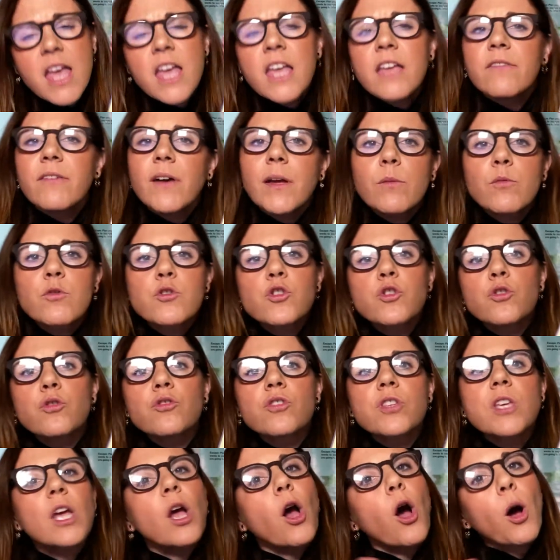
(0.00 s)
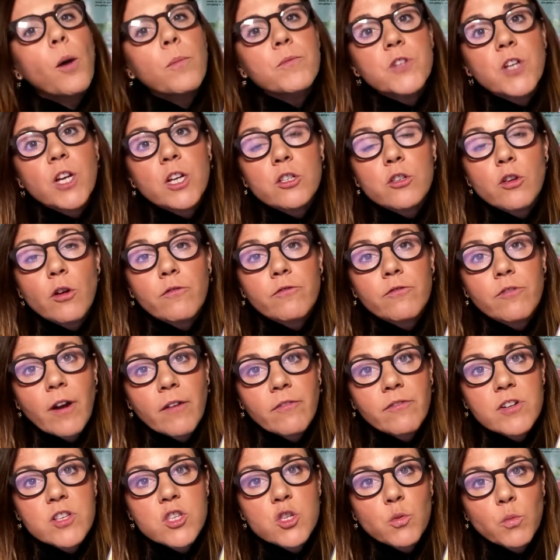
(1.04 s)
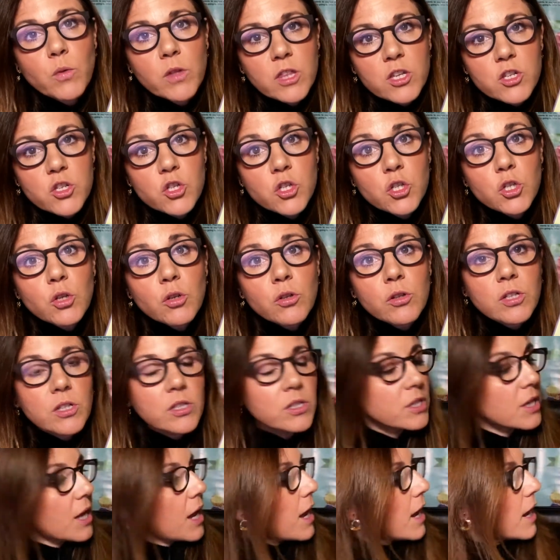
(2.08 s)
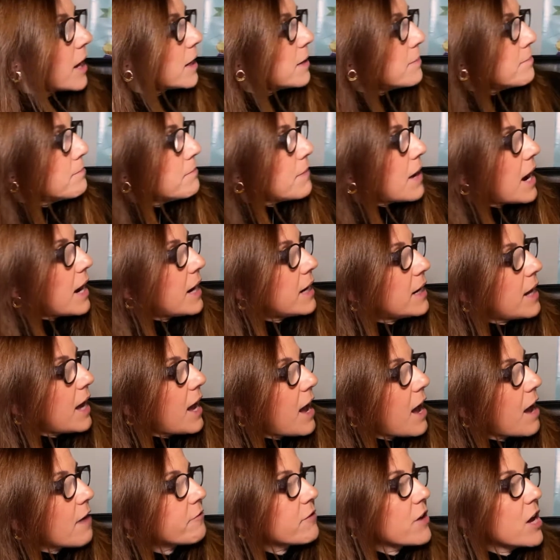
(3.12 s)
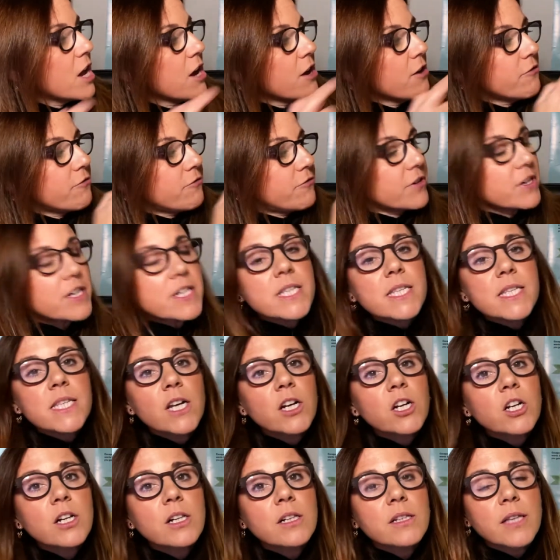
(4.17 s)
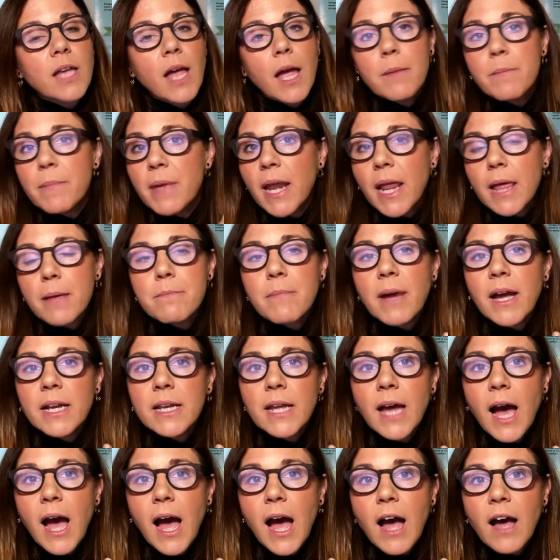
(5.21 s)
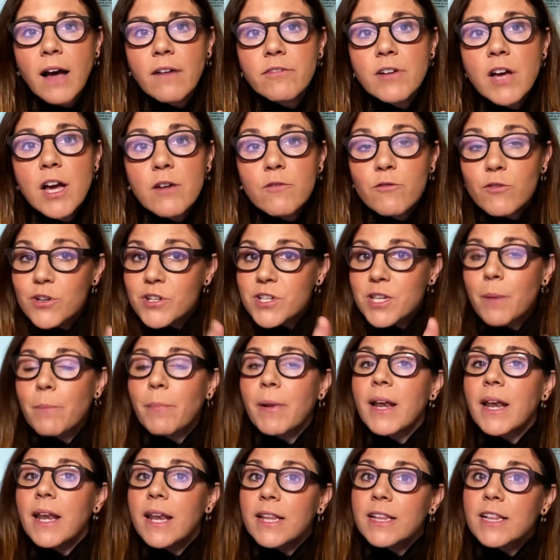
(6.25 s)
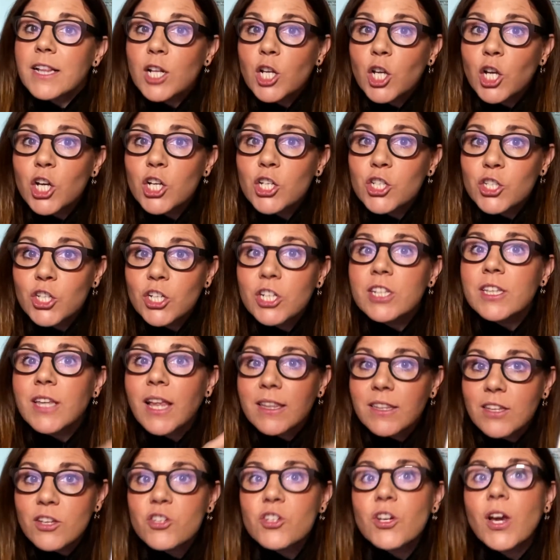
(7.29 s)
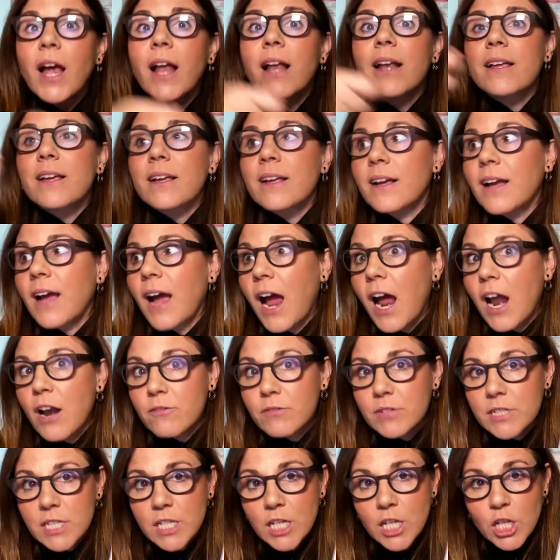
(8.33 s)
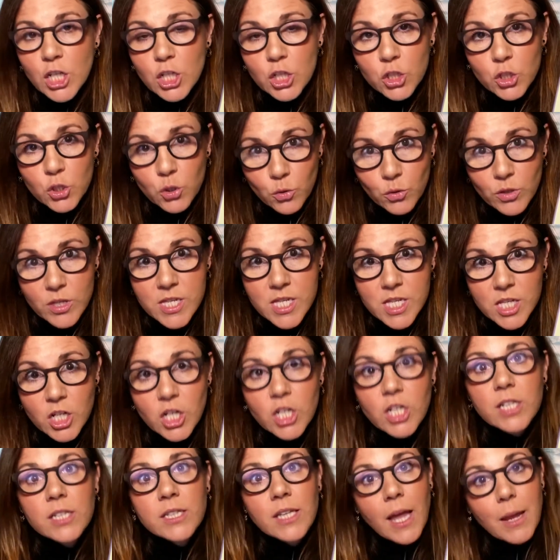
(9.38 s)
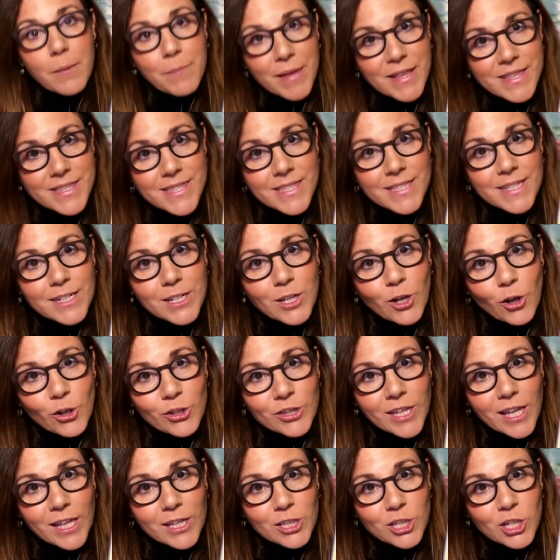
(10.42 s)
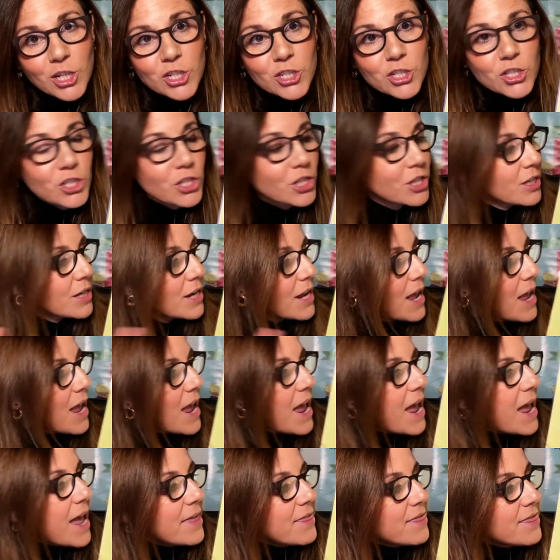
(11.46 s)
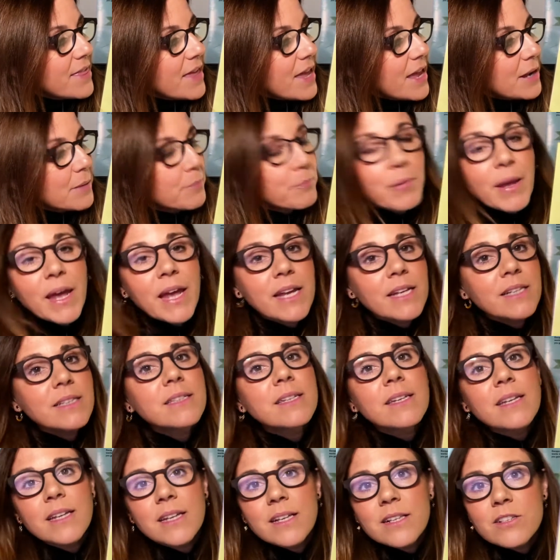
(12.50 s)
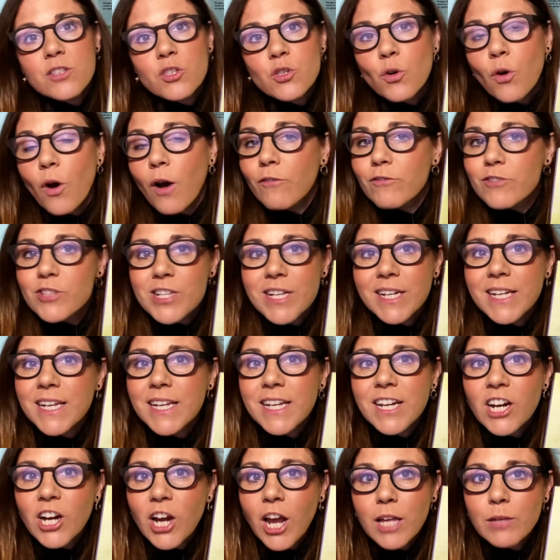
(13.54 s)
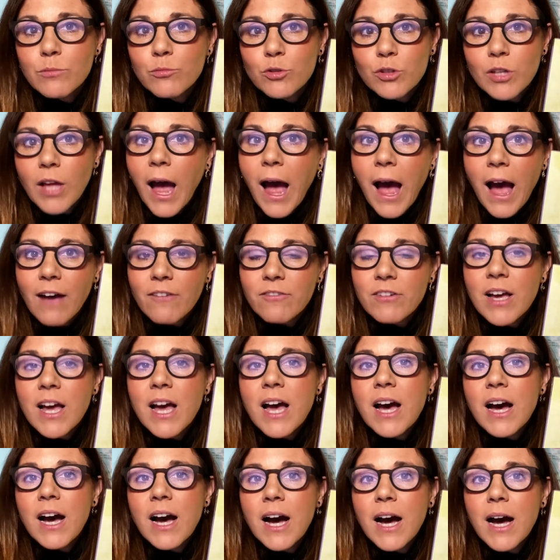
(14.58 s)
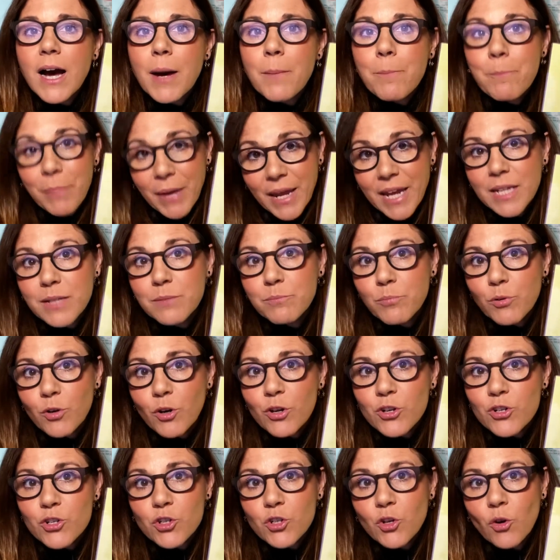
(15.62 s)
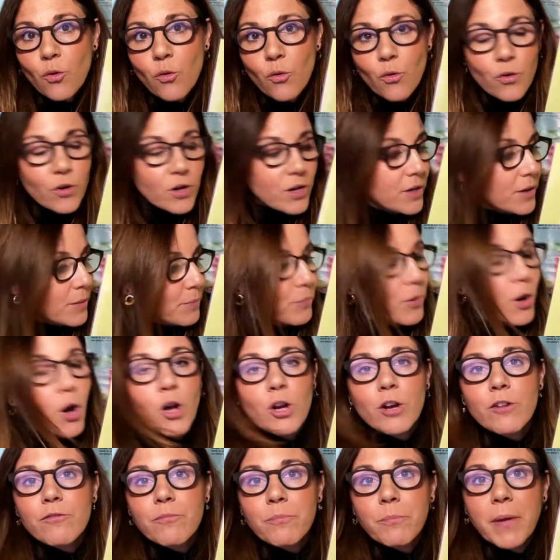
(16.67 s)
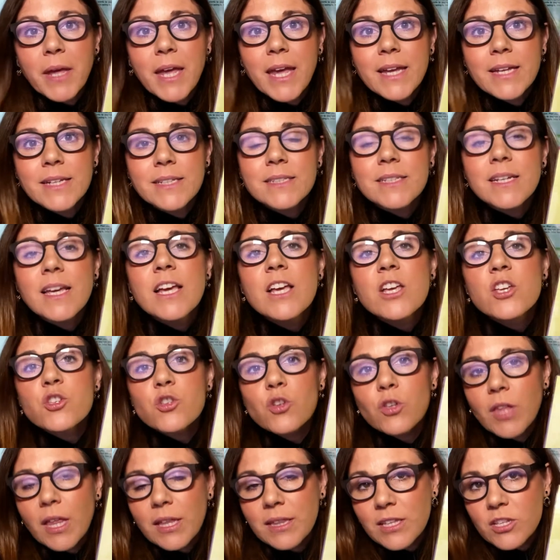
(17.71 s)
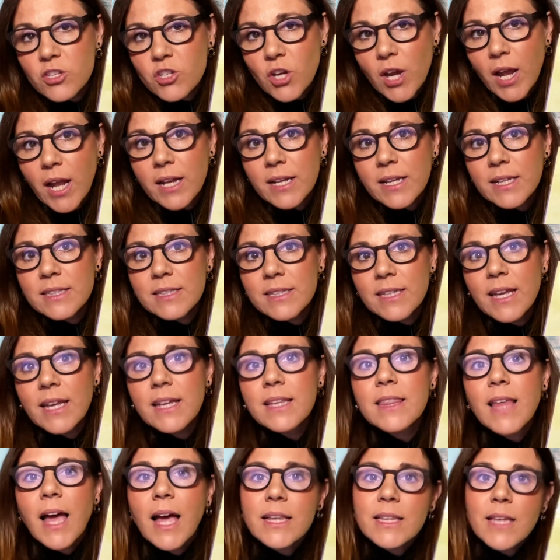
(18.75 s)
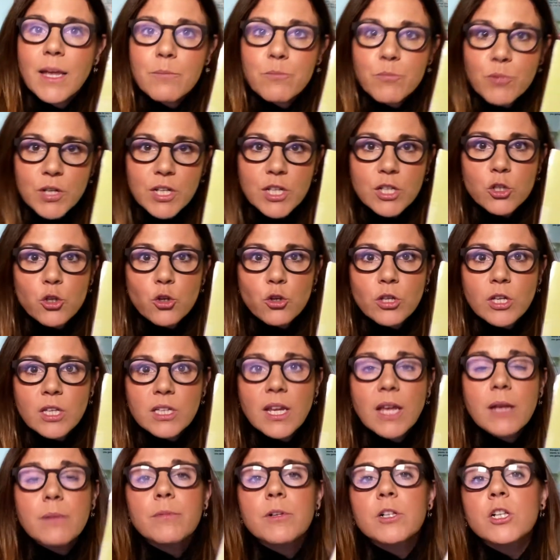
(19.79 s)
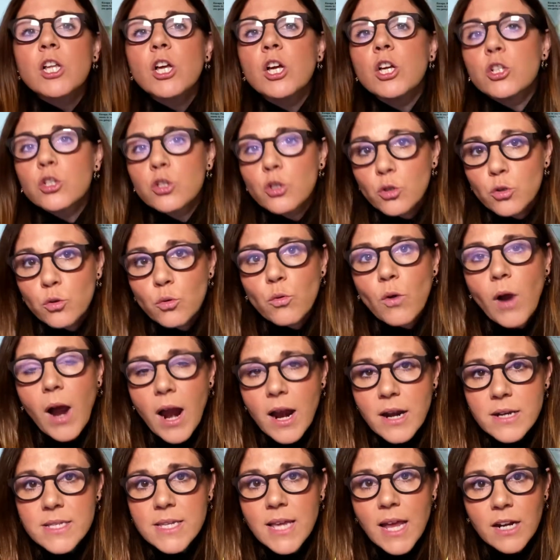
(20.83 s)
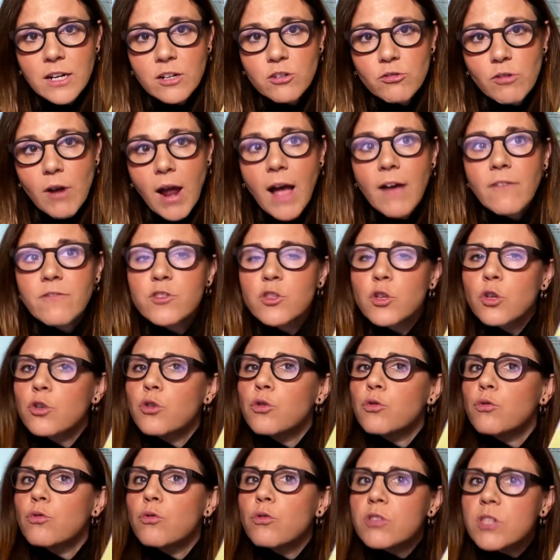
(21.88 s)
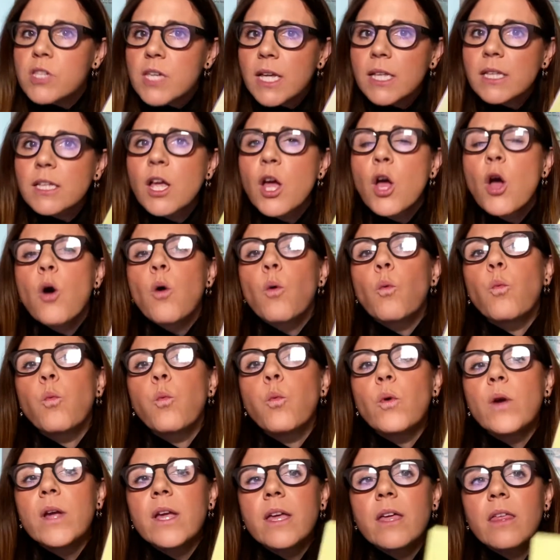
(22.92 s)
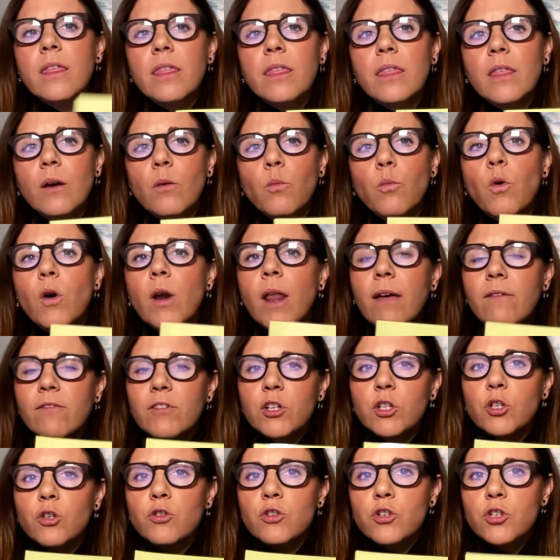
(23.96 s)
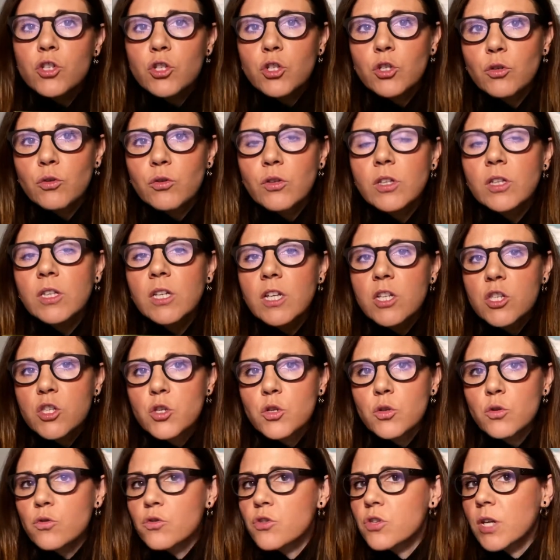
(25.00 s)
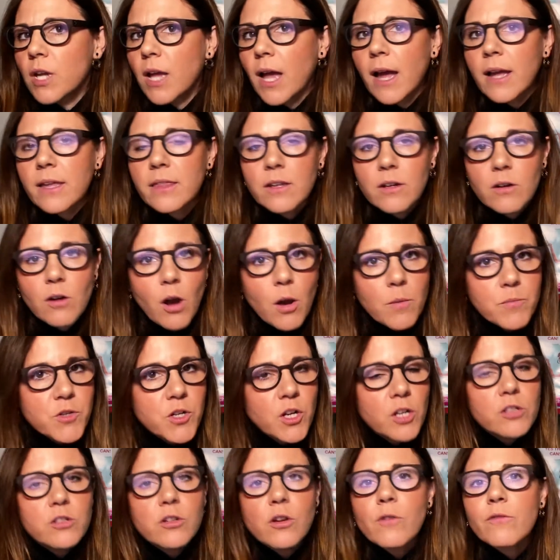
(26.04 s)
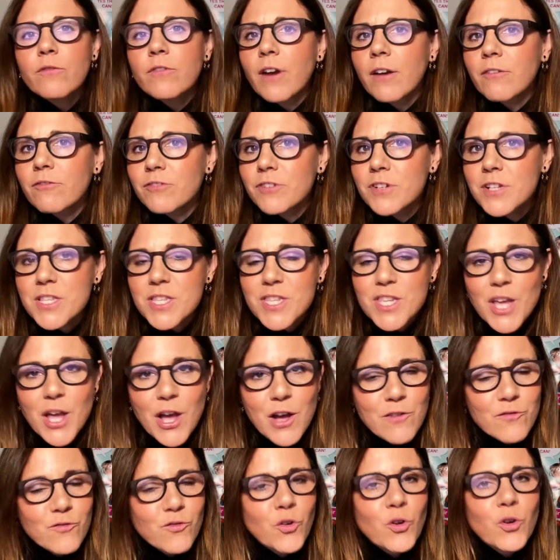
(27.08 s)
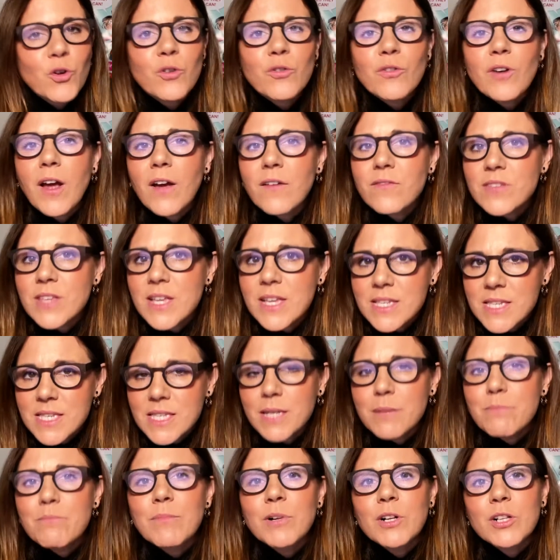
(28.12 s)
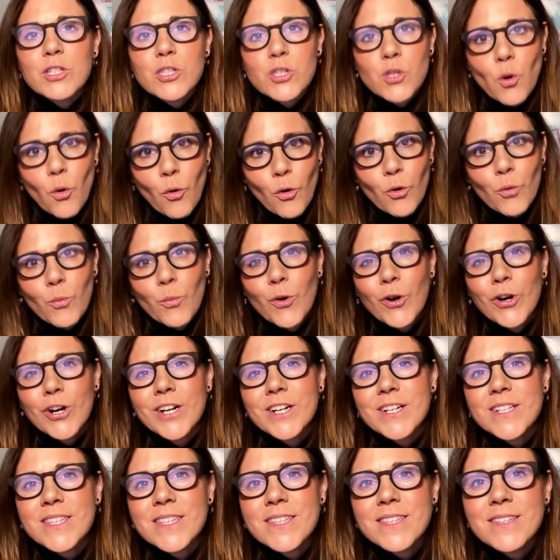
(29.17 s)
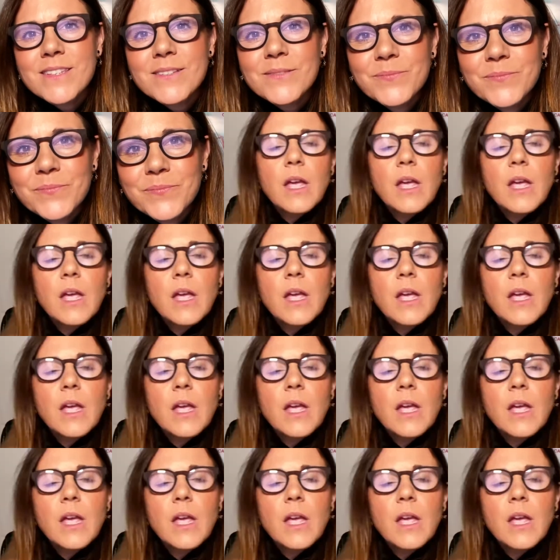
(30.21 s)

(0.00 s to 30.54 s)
If I was using objects of reference with a student, I might have first circle time and I might have, for example, a little cushion that the child can carry to the circle time and sit on that cushion, and then painting. So obviously here I would have a paintbrush or a pot of paint so that the child can take that and bring it to the table to do arts and crafts. So use it with whatever your student is using, either objects of reference, photographs, symbols, or words.